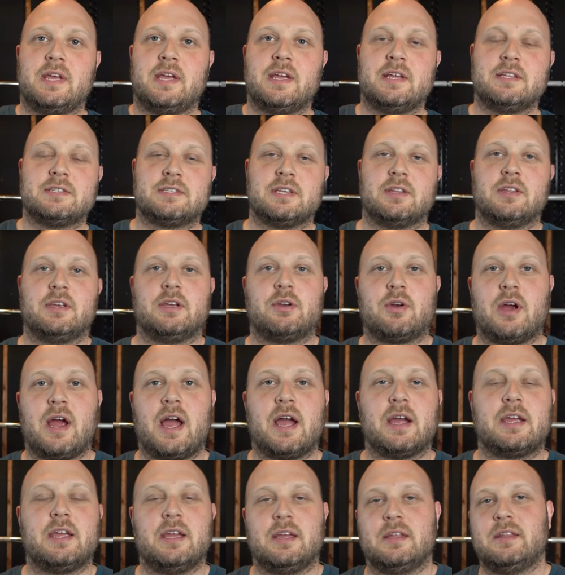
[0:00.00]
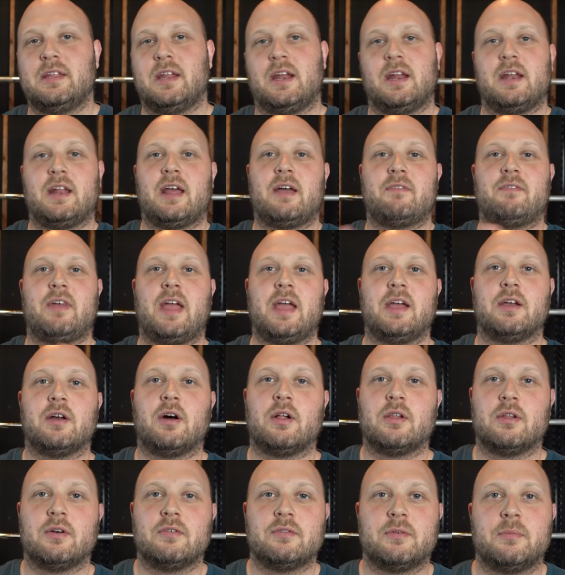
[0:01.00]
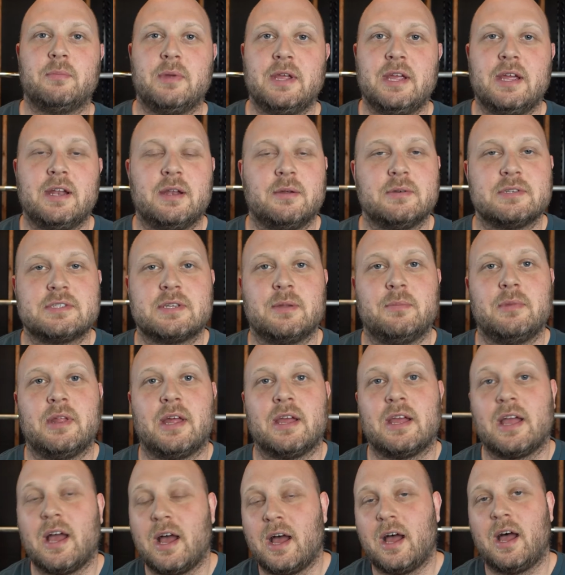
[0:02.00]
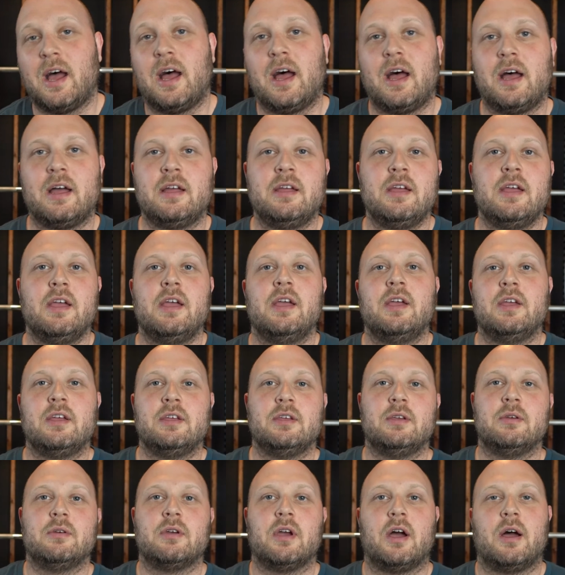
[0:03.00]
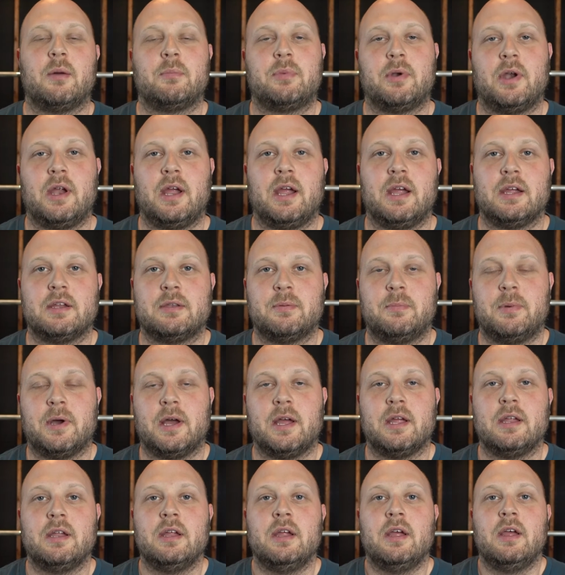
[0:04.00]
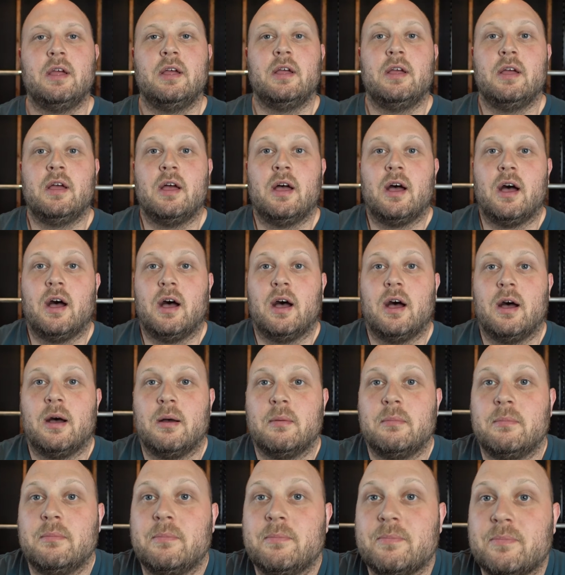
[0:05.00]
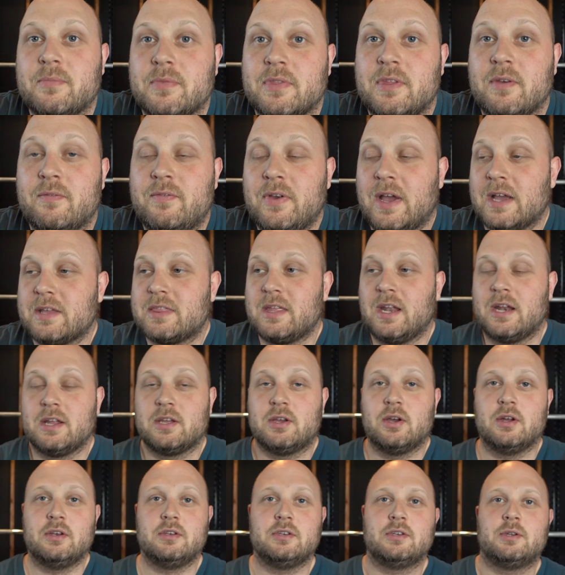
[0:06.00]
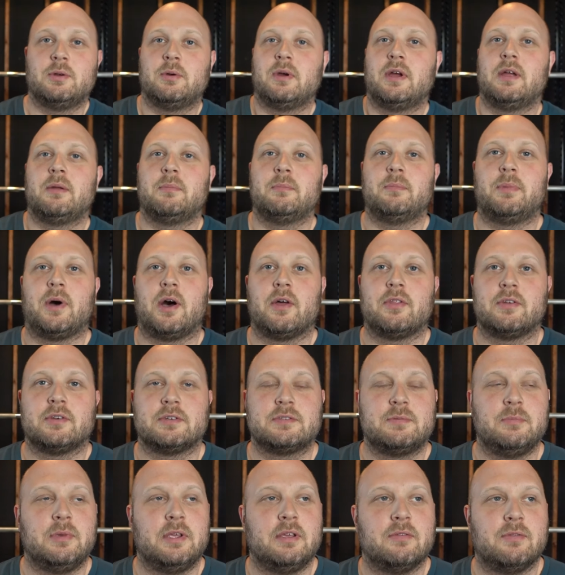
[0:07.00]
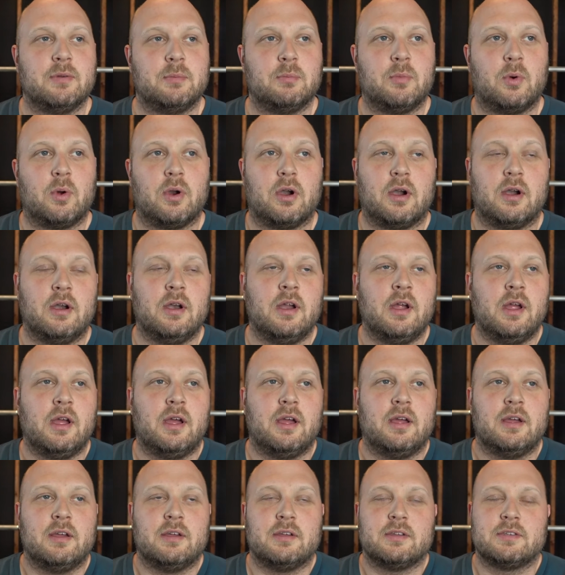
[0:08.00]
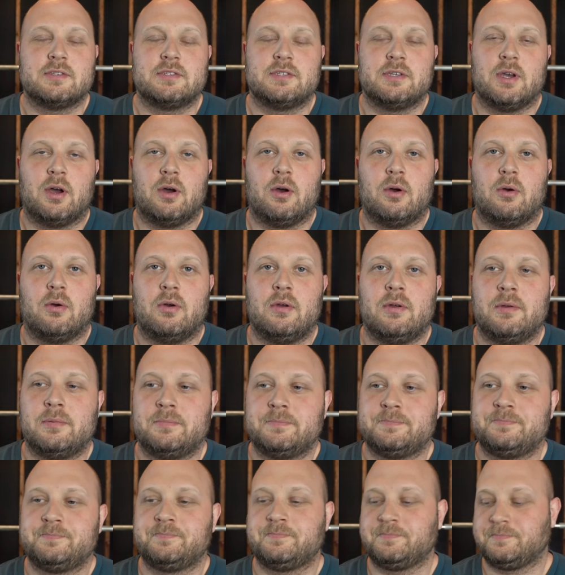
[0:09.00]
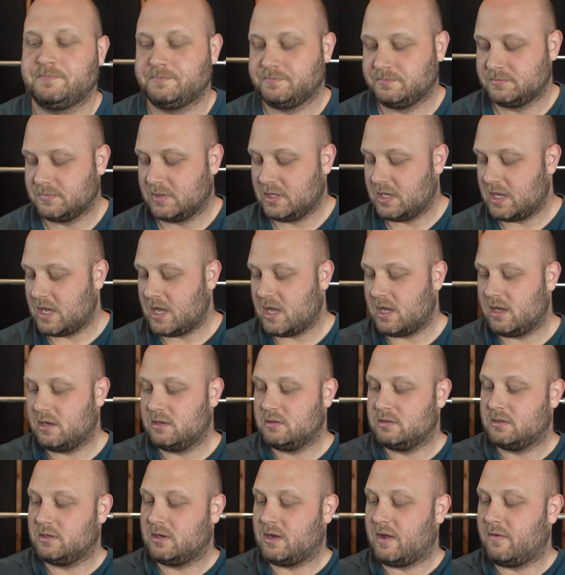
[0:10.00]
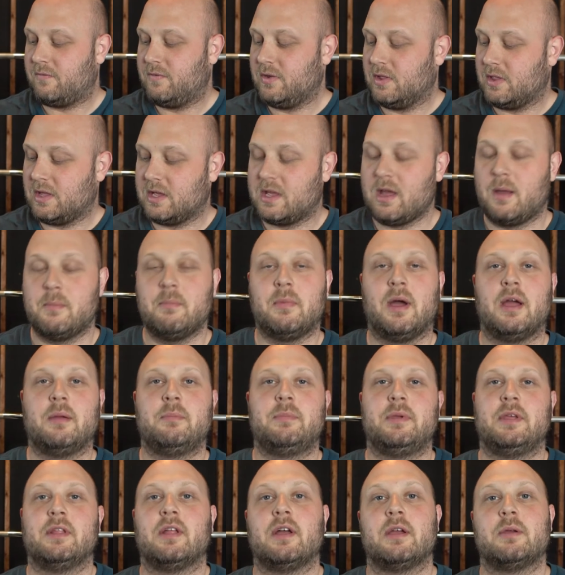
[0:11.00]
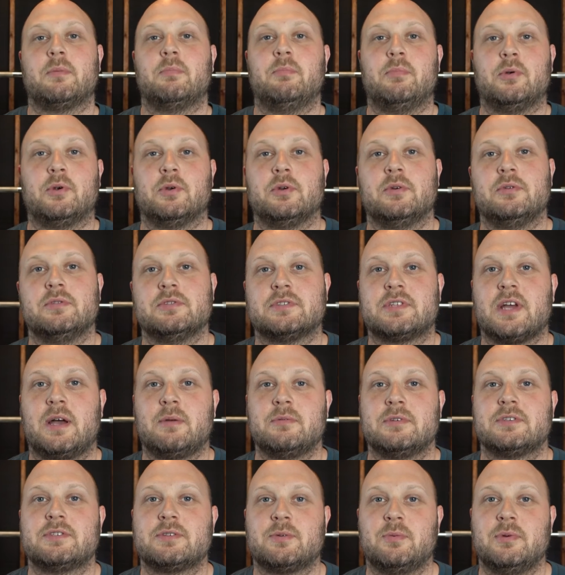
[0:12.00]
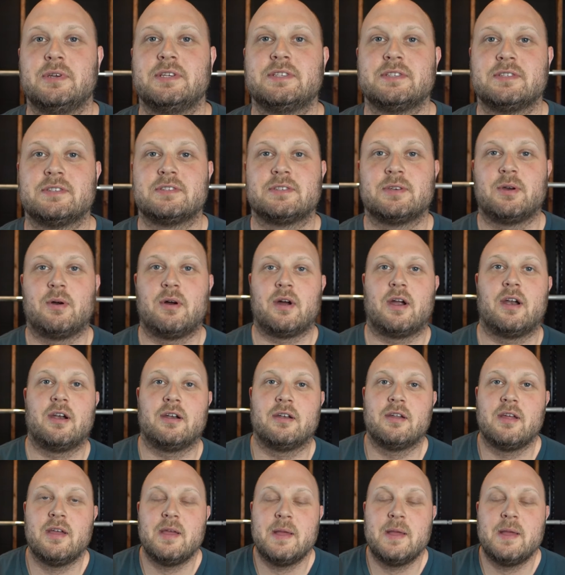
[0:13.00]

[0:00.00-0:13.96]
instantly crack it, and then I'd have egg all over me, and it was gonna be like, haha, you got pranked. But the fact that I couldn't do it bothers me even more. So yeah, I feel like I might be like bruised. I was squeezing so hard.